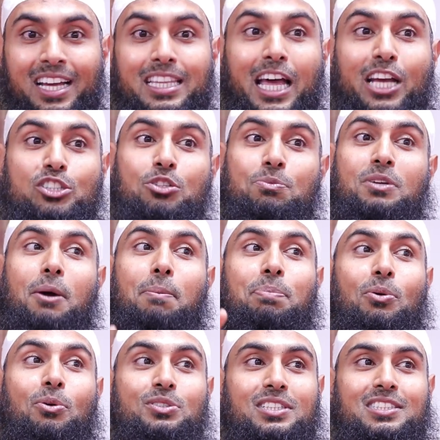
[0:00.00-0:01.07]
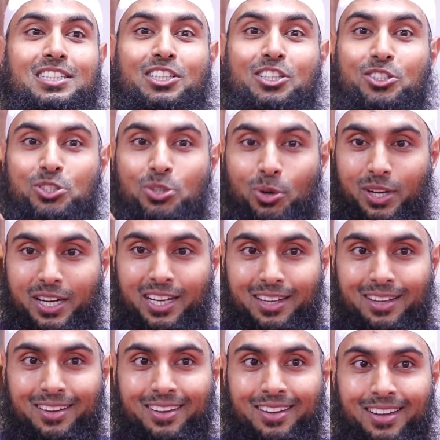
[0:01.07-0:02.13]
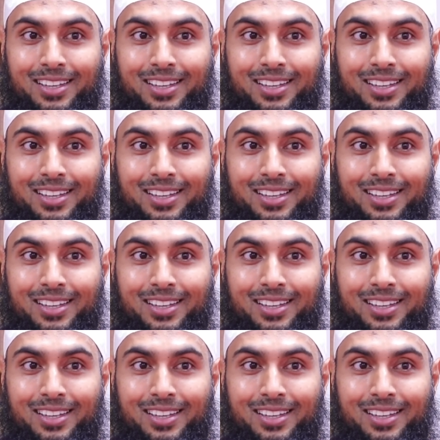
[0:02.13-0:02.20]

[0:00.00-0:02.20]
there has to be a process in ensuring